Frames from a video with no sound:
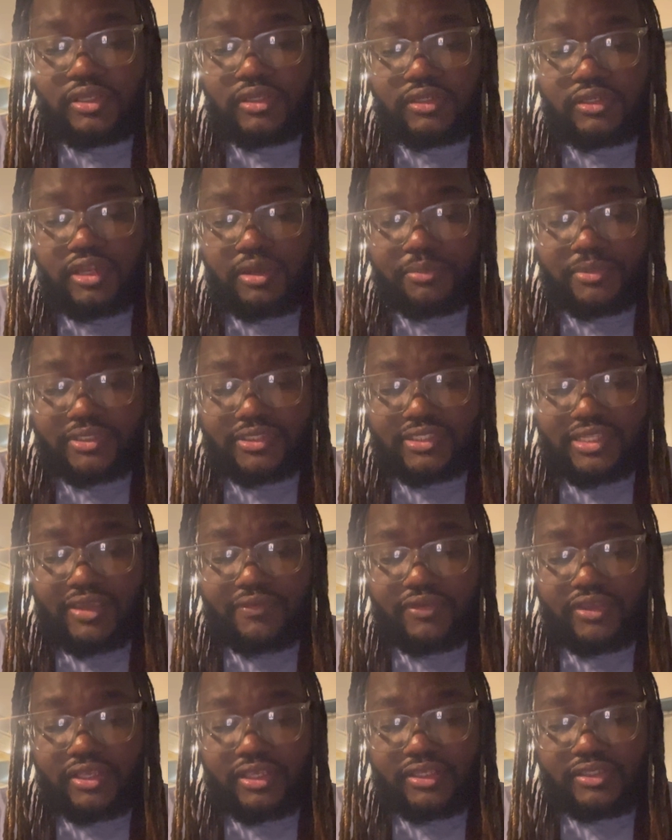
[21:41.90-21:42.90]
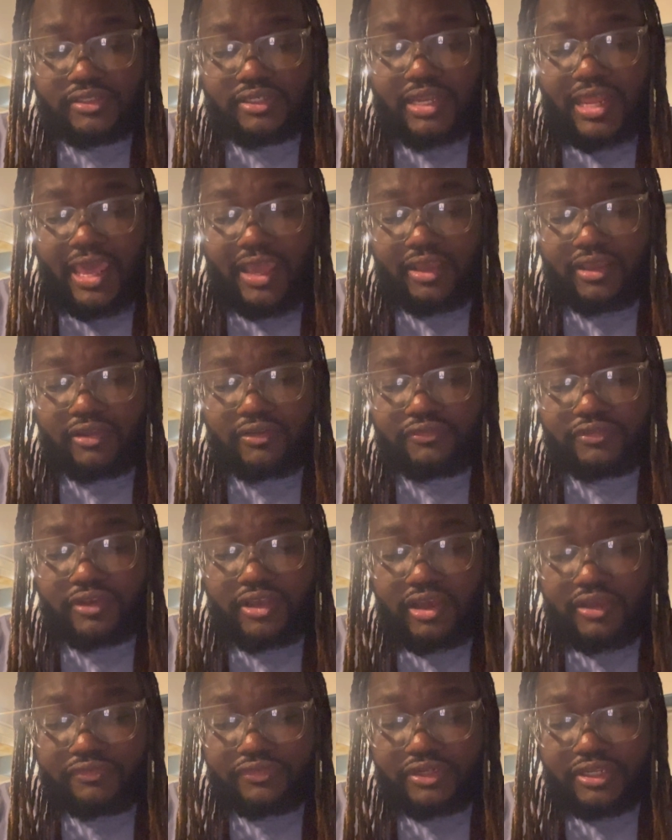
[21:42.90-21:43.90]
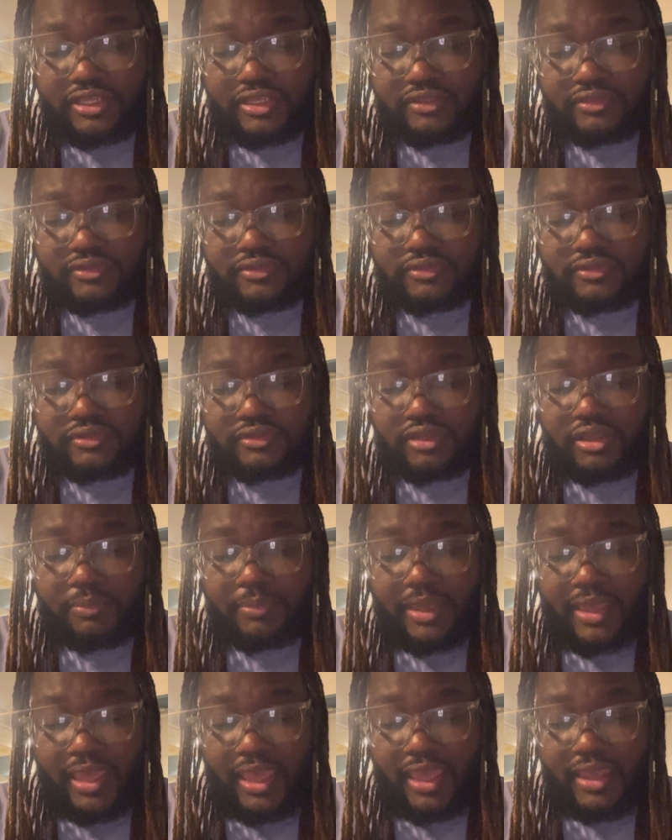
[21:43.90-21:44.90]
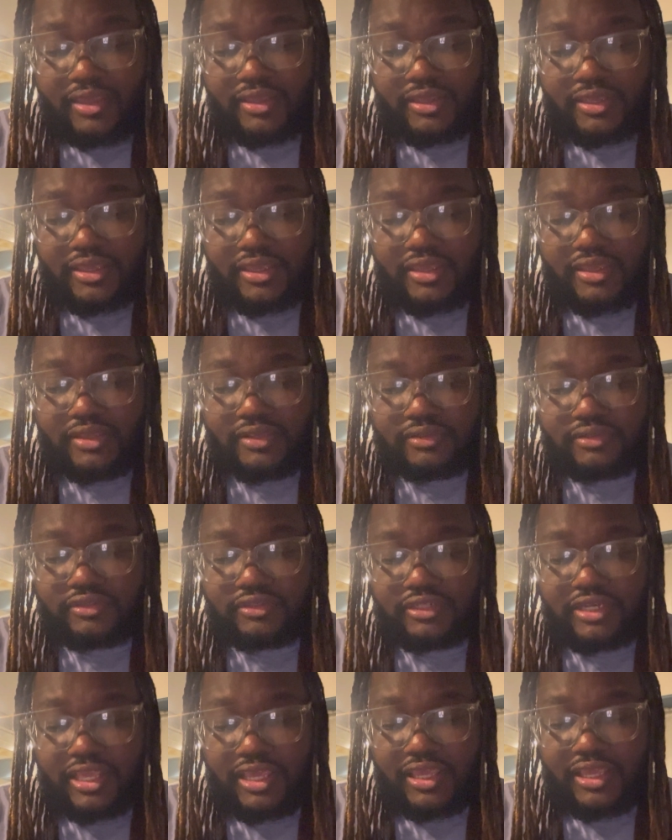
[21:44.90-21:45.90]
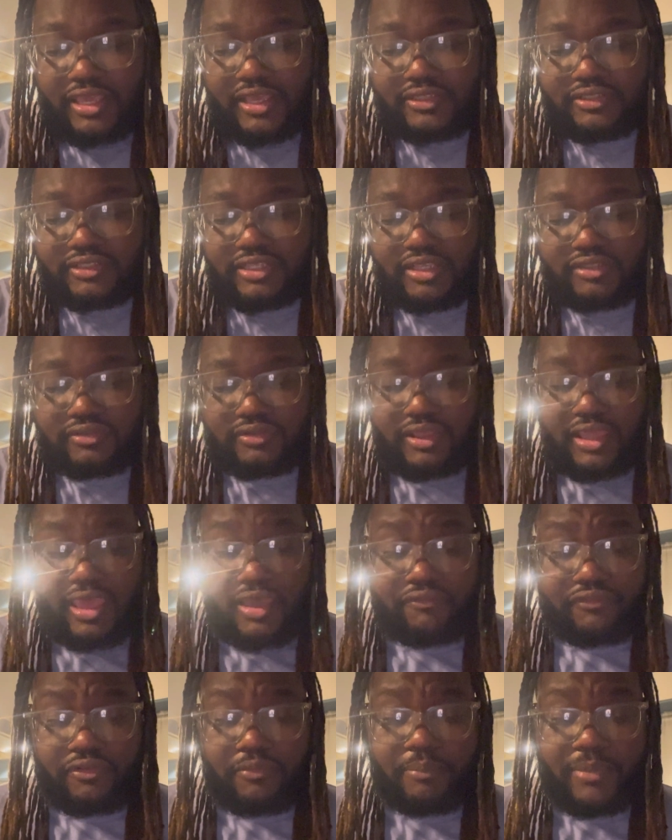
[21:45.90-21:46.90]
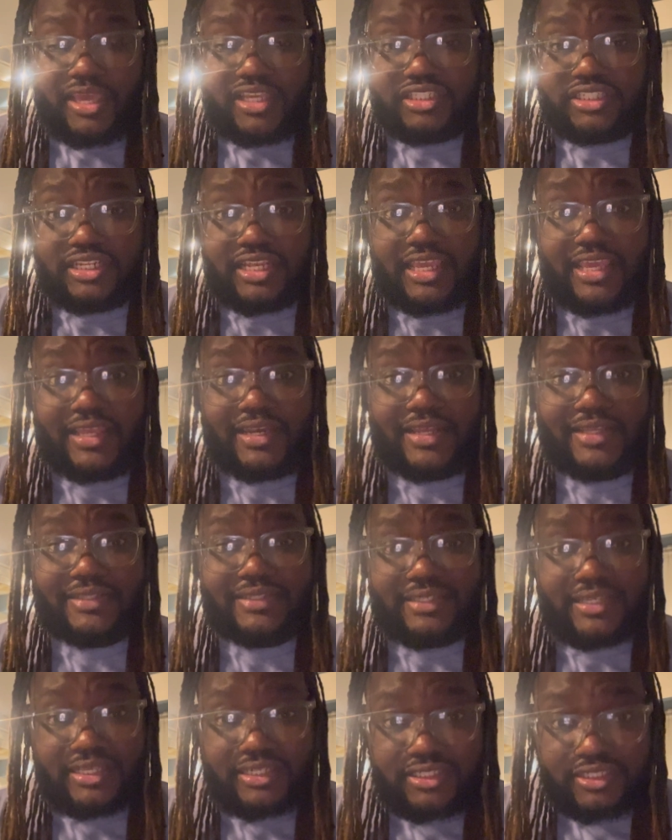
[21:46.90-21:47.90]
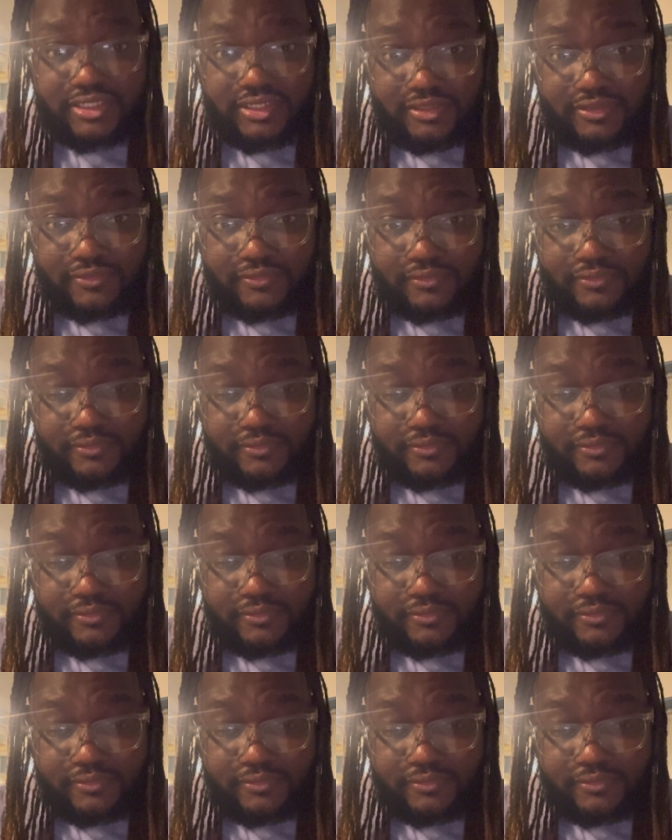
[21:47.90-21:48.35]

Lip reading: Number 7 is lack of confidence. Number 8 is need excessive affirmation and attention.